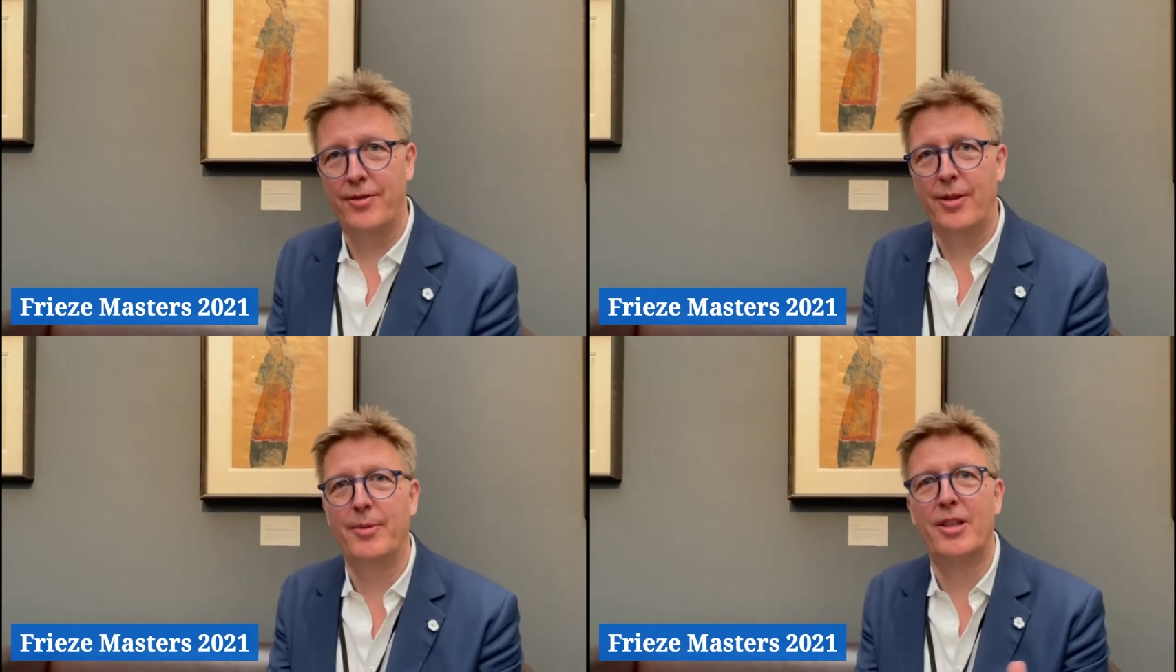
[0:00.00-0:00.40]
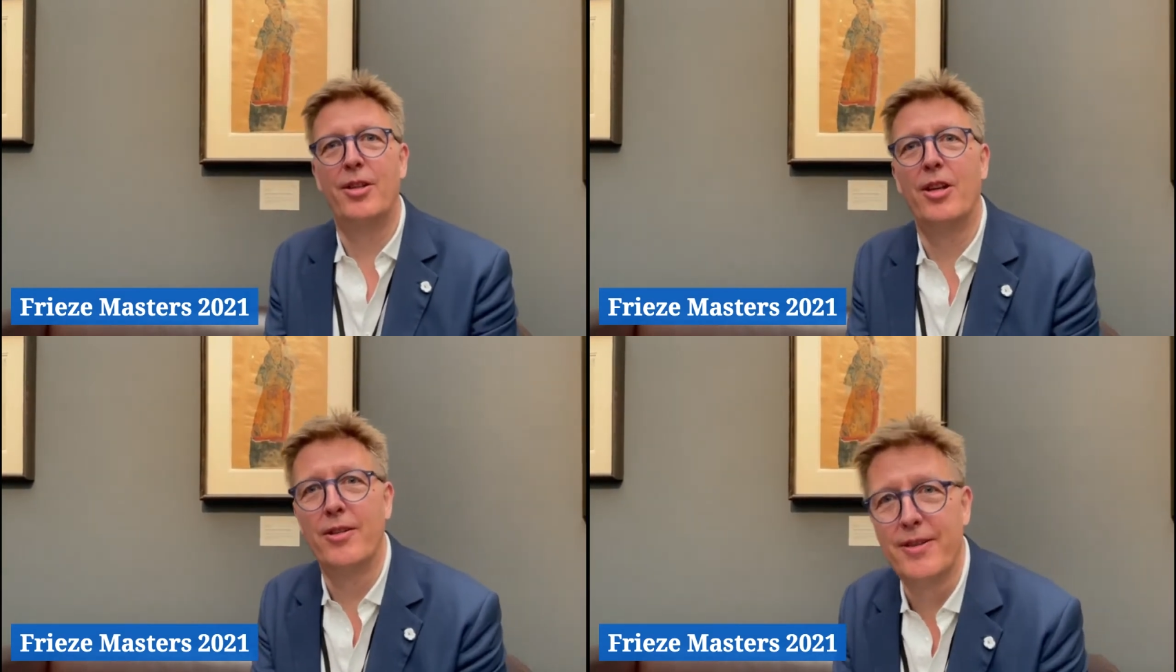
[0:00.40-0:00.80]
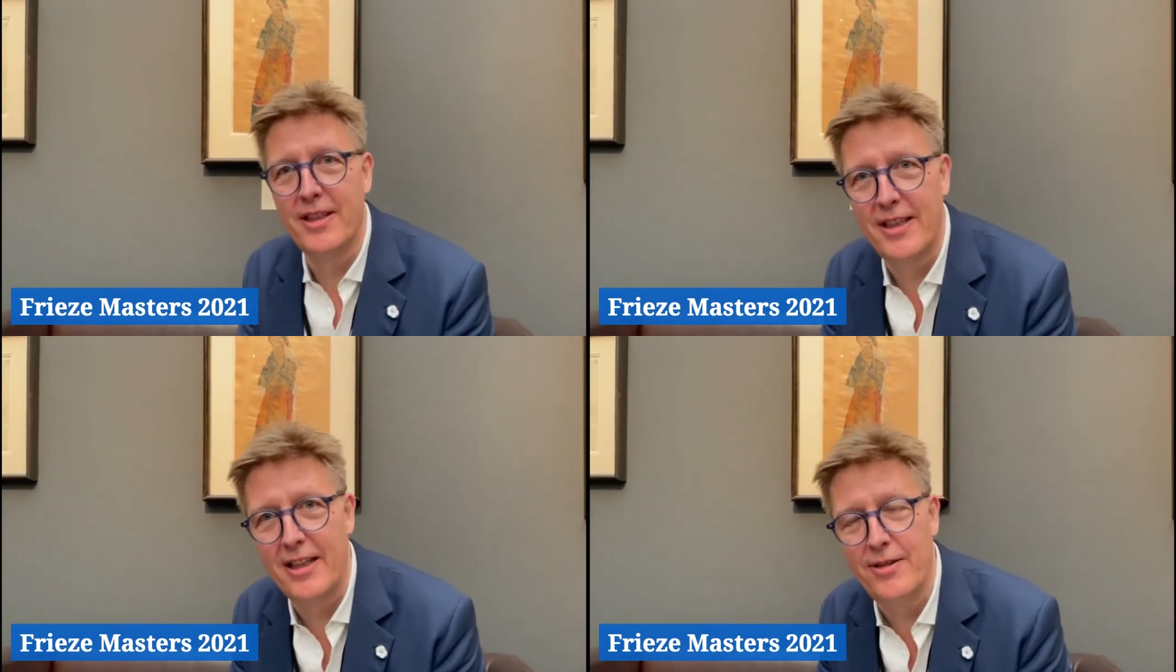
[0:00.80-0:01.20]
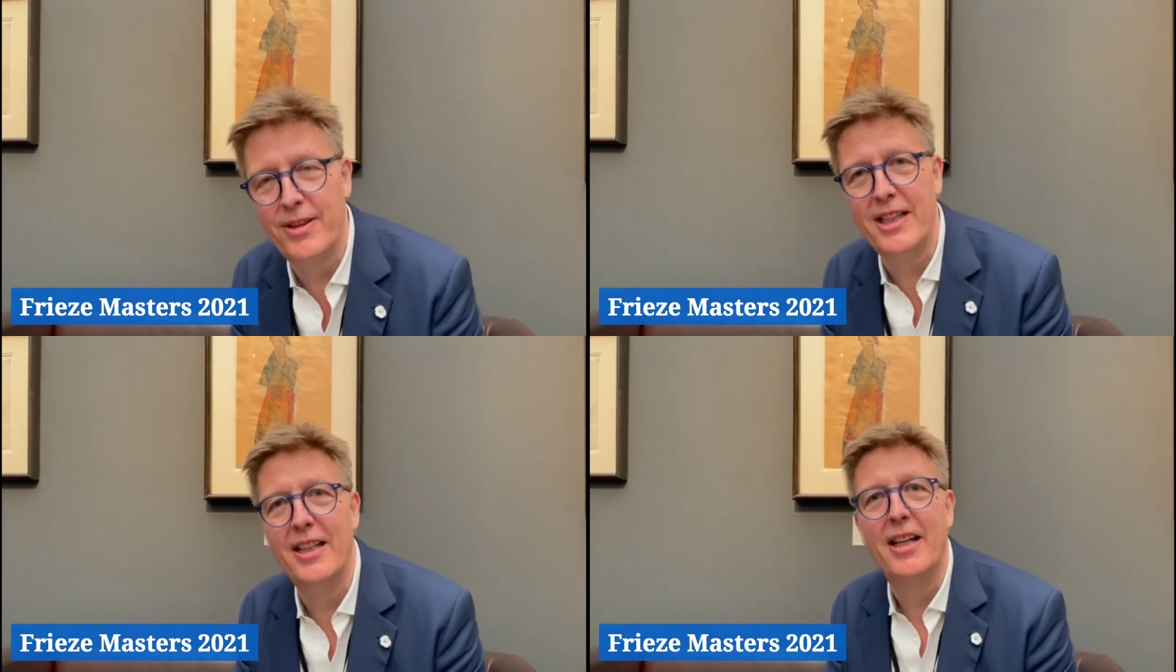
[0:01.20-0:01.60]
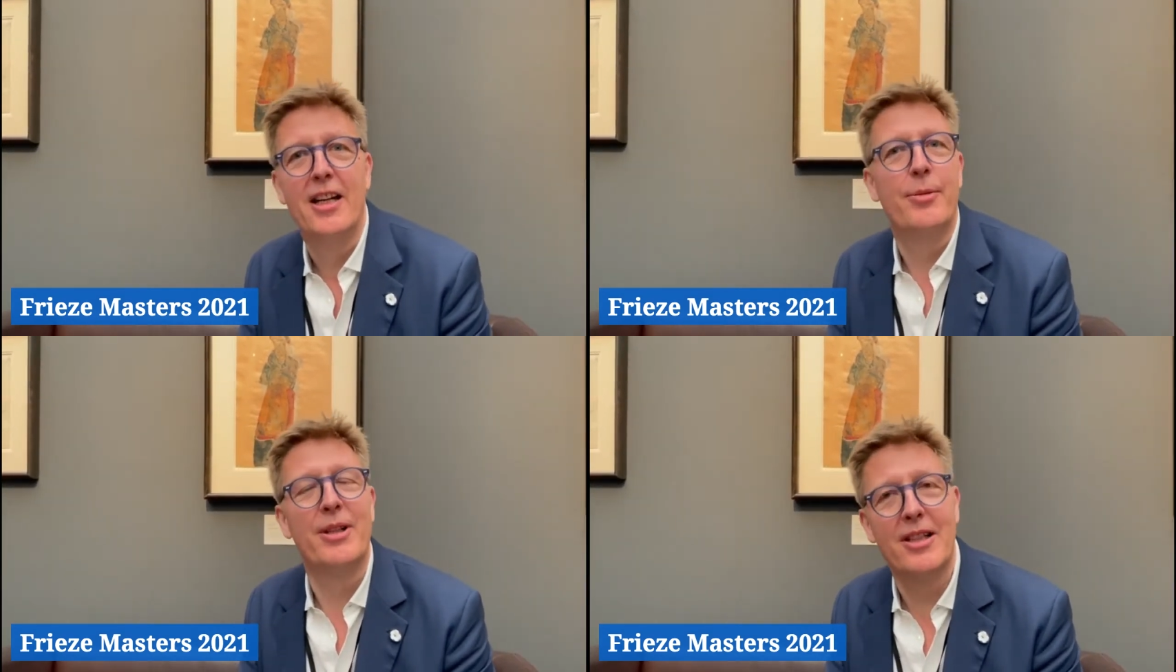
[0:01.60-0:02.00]
from the turn of the century
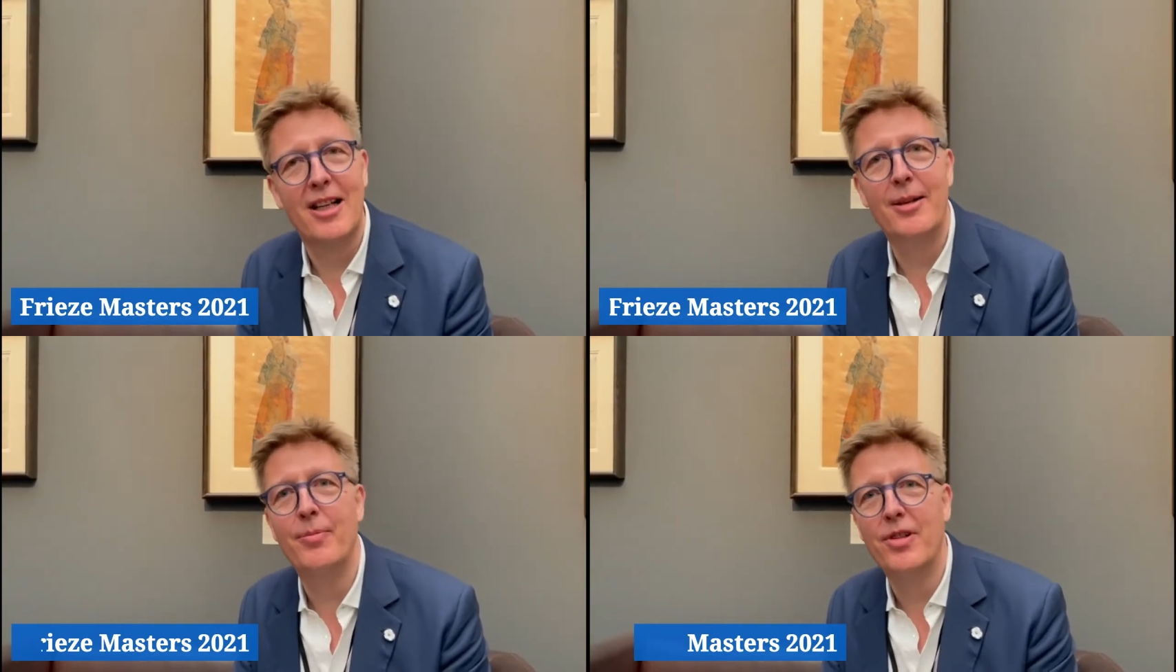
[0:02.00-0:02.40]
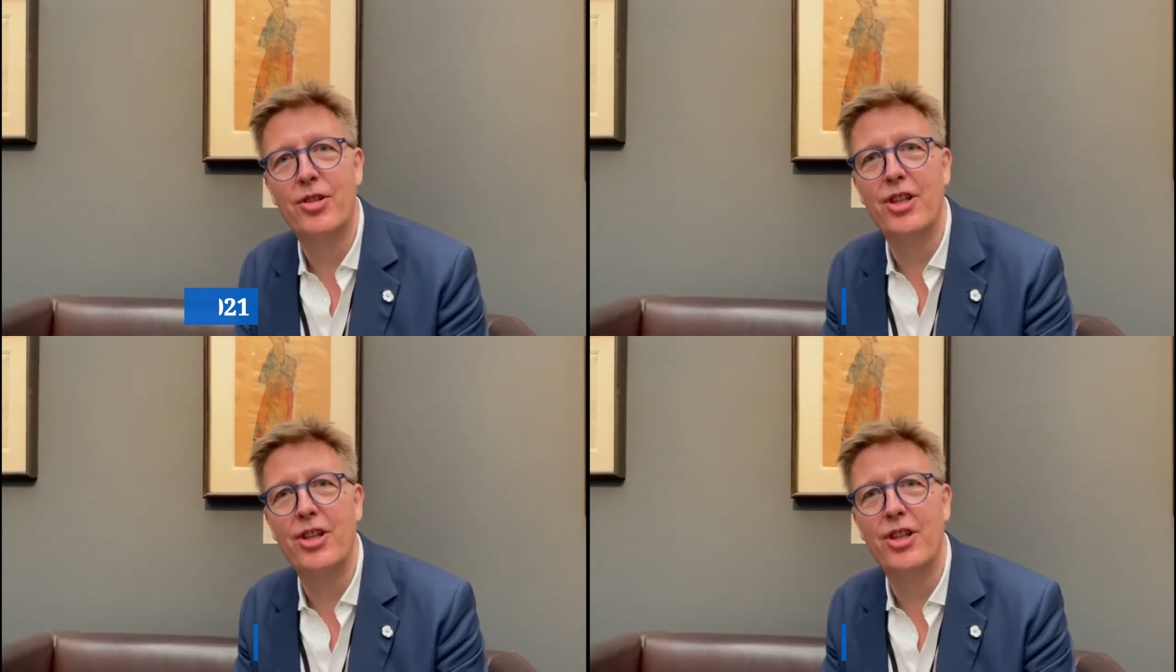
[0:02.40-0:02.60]
with Klimt,